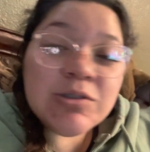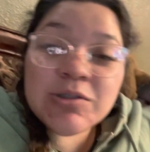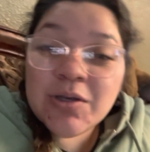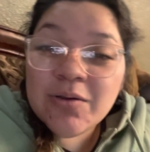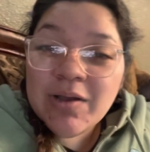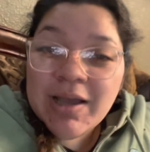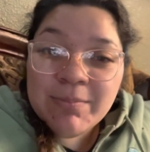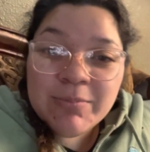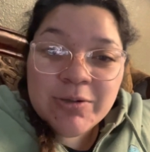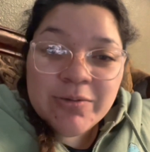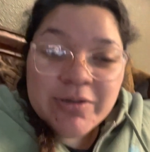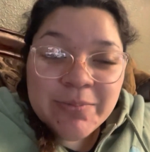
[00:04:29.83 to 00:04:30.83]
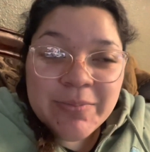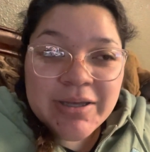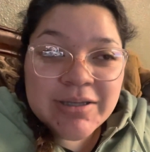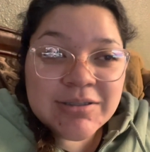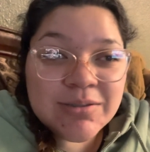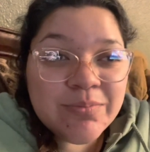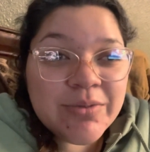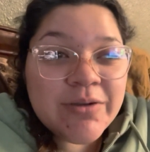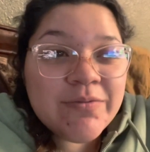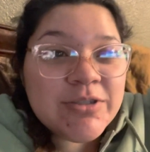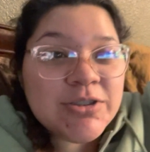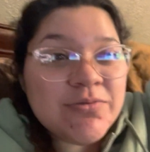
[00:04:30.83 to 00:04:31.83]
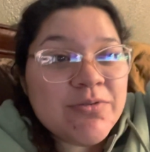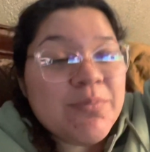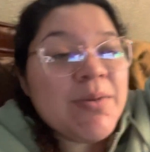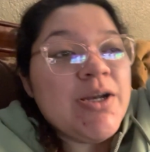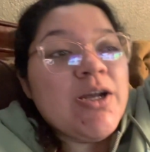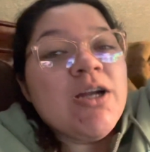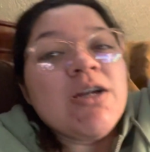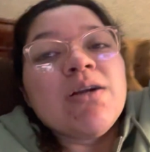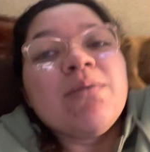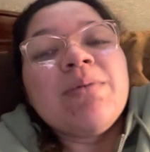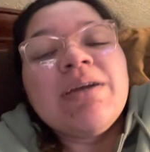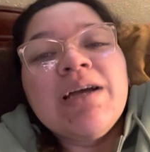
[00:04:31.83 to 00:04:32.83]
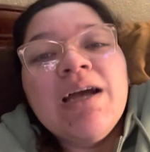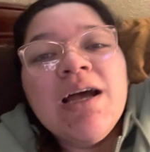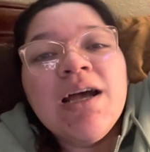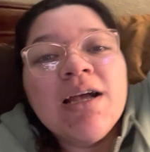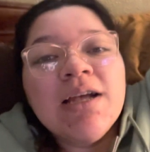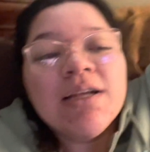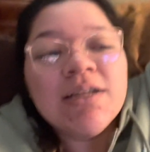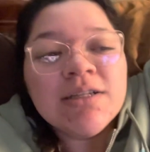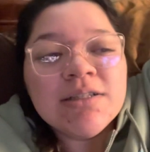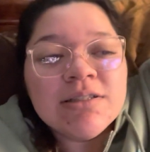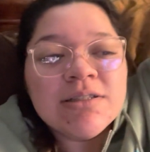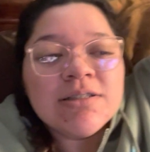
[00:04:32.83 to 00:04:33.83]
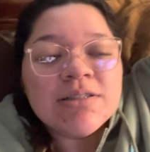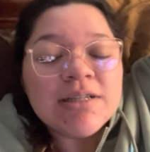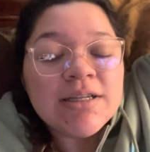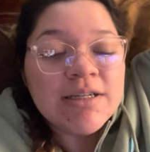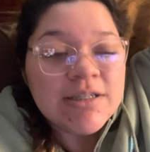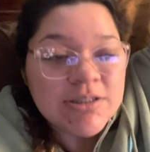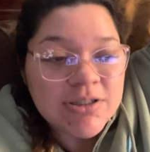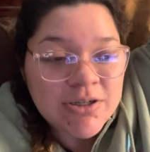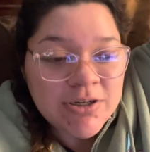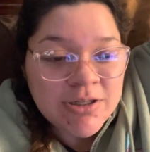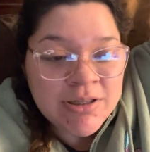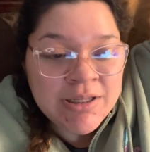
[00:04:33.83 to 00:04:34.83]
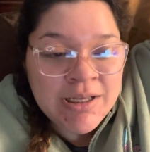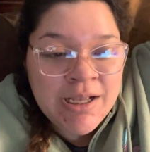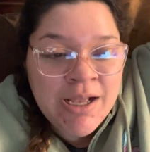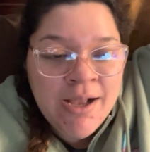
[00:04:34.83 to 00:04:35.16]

so I'm going to make some breakfast for my daughter because it is early